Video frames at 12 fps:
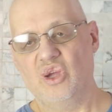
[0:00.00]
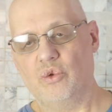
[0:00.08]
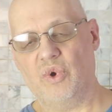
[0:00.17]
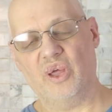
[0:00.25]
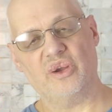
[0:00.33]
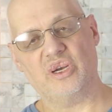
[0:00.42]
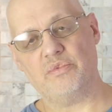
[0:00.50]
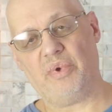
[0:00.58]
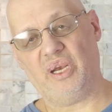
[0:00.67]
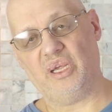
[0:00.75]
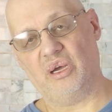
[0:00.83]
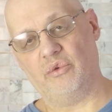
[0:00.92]
weather,
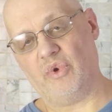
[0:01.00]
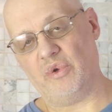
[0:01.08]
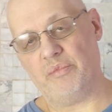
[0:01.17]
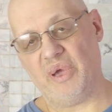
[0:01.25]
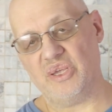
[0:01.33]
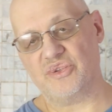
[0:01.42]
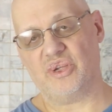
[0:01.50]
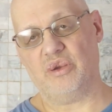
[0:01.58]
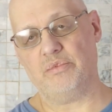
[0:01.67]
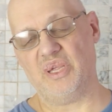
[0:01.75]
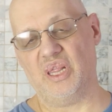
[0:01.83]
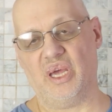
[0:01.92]
depending on what May is going
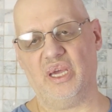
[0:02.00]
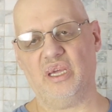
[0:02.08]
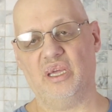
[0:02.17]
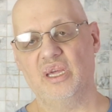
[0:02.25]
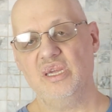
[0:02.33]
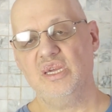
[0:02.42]
to be like.